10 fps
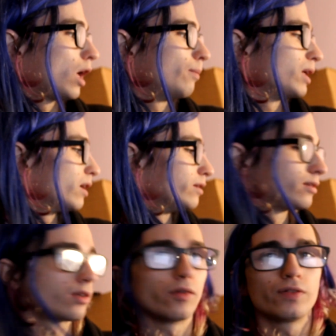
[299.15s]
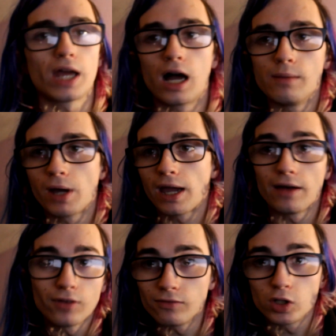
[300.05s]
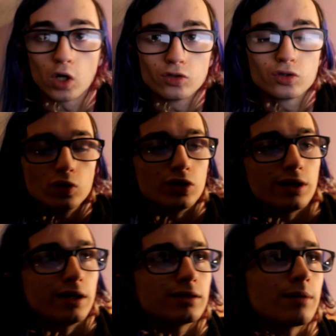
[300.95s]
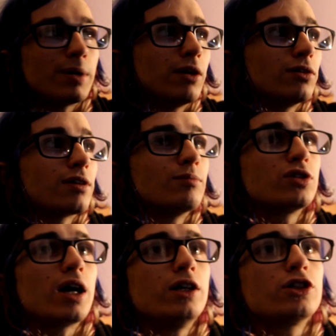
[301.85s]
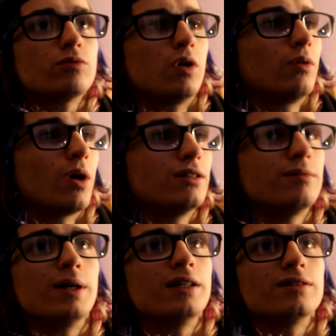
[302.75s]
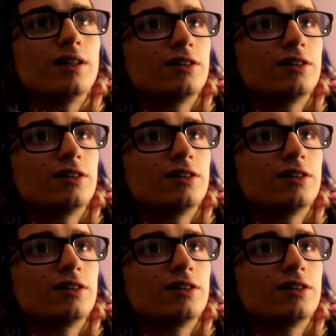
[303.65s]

because don't forget I might have other consoles and things up here at some stage. Why did my internet